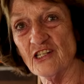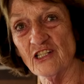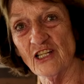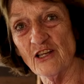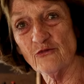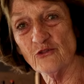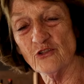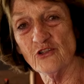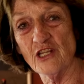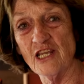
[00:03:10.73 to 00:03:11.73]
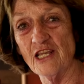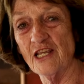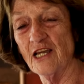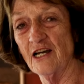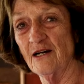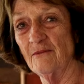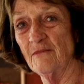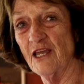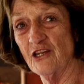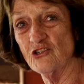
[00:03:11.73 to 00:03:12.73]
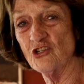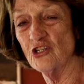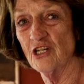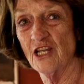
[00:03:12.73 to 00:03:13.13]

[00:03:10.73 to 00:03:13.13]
and left the edge